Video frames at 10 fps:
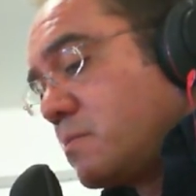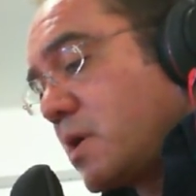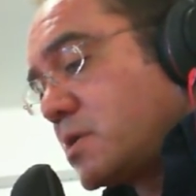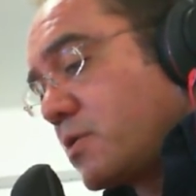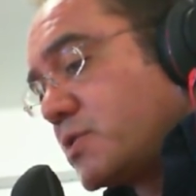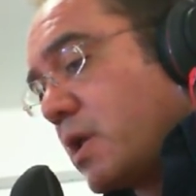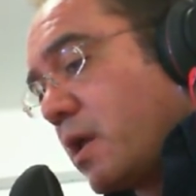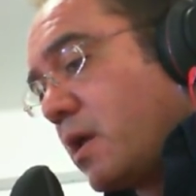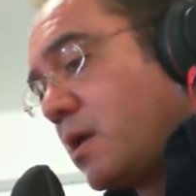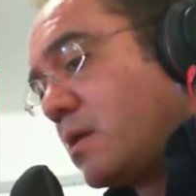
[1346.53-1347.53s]
Mexico
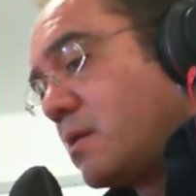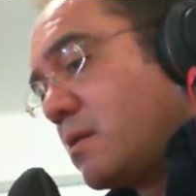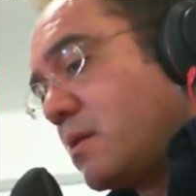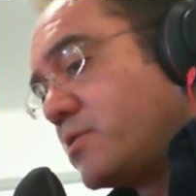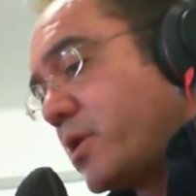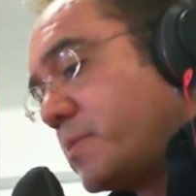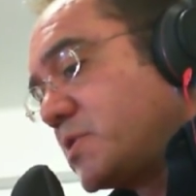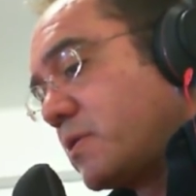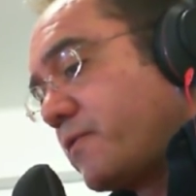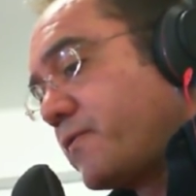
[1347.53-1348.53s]
City in
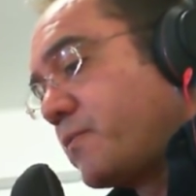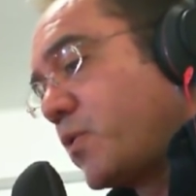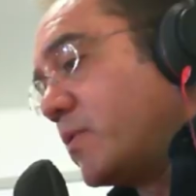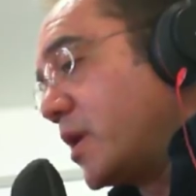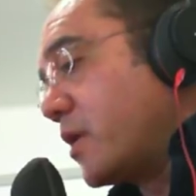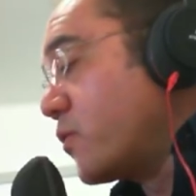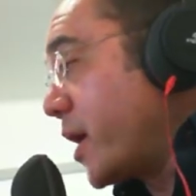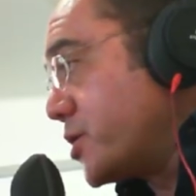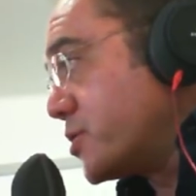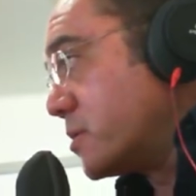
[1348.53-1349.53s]
terms of public
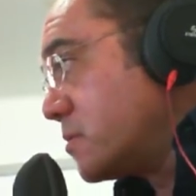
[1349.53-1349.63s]
education.